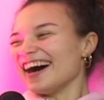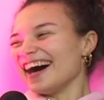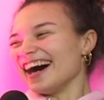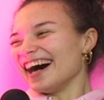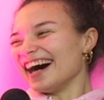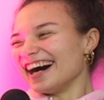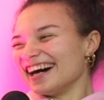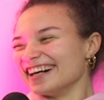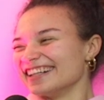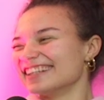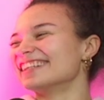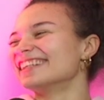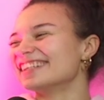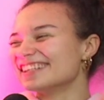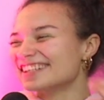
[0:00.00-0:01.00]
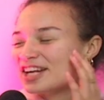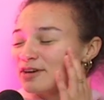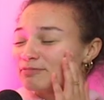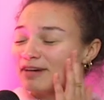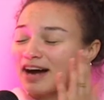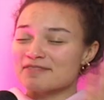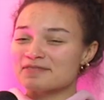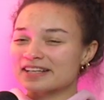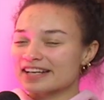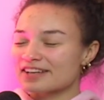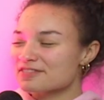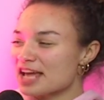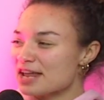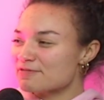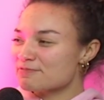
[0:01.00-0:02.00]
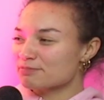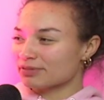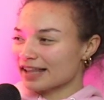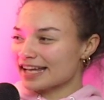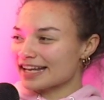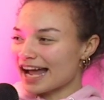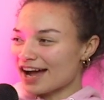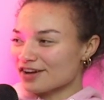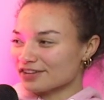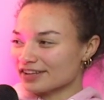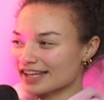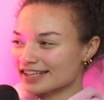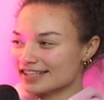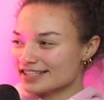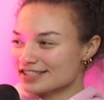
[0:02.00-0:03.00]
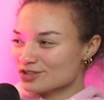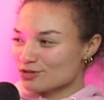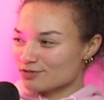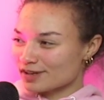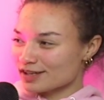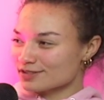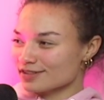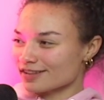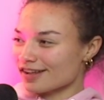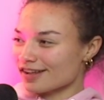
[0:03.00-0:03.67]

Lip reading: Aw. But I mean, it played out. Like, he's still friends with